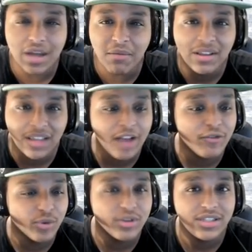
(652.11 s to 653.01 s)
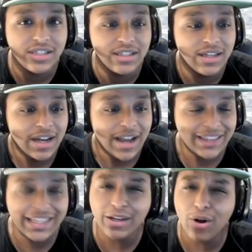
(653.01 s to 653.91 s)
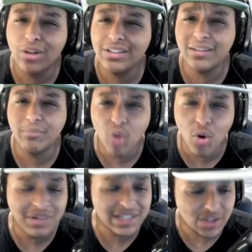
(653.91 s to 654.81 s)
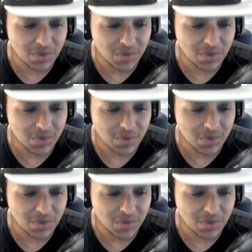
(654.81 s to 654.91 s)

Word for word: in NBA Live 14, and they called it moments,